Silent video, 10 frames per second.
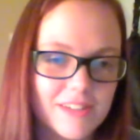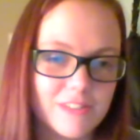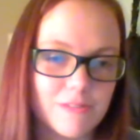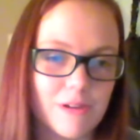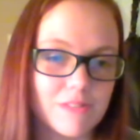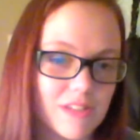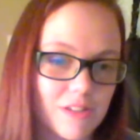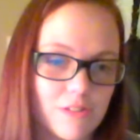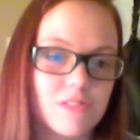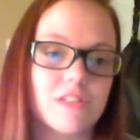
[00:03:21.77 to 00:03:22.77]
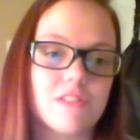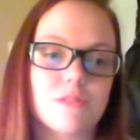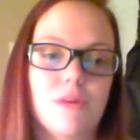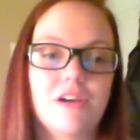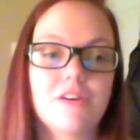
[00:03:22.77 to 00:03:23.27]
So I would say those things
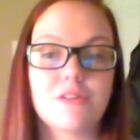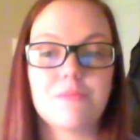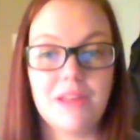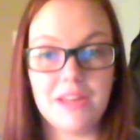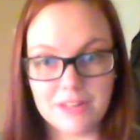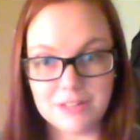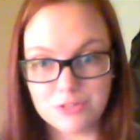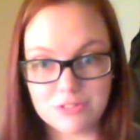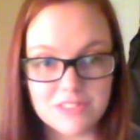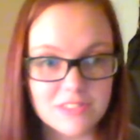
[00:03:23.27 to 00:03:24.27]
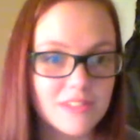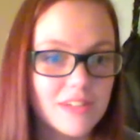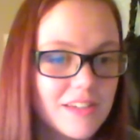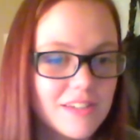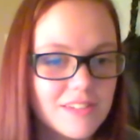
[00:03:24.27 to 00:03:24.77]
are my other main interests.
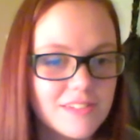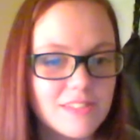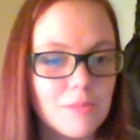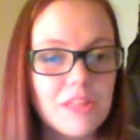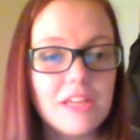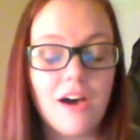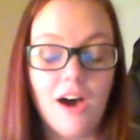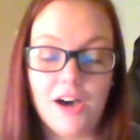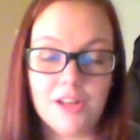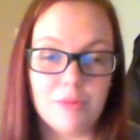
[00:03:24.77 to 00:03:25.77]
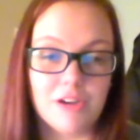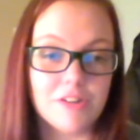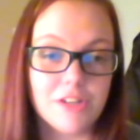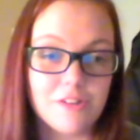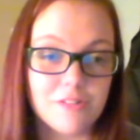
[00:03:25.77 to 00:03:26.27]
Something odd about
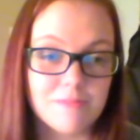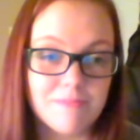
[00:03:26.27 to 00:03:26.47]
you.